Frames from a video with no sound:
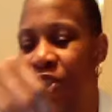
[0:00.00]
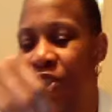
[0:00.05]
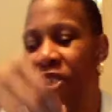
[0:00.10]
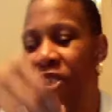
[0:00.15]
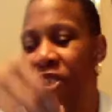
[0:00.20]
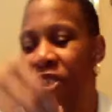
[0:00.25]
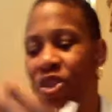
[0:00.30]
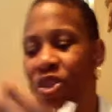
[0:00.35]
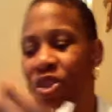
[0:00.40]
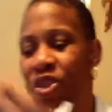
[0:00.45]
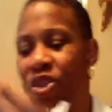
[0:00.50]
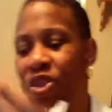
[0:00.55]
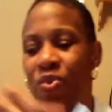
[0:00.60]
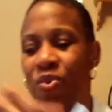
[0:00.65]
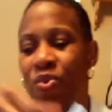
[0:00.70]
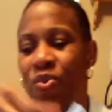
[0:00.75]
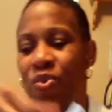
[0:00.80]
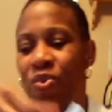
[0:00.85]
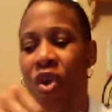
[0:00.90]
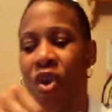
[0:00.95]
to use
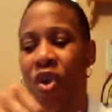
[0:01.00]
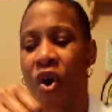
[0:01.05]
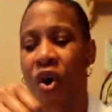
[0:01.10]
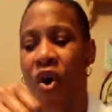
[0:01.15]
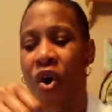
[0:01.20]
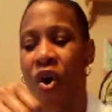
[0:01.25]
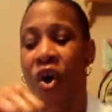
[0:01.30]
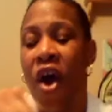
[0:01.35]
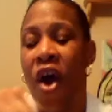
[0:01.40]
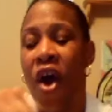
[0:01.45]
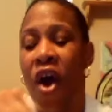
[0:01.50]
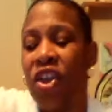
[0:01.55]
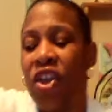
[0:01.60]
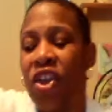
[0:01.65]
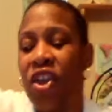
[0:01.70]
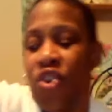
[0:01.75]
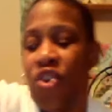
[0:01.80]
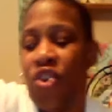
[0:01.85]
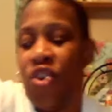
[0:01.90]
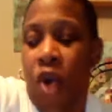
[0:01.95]
on
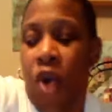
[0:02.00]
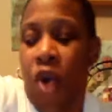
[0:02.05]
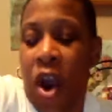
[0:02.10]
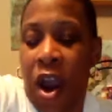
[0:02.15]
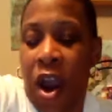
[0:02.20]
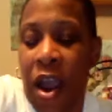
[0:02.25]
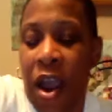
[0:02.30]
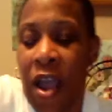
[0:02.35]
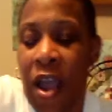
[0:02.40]
your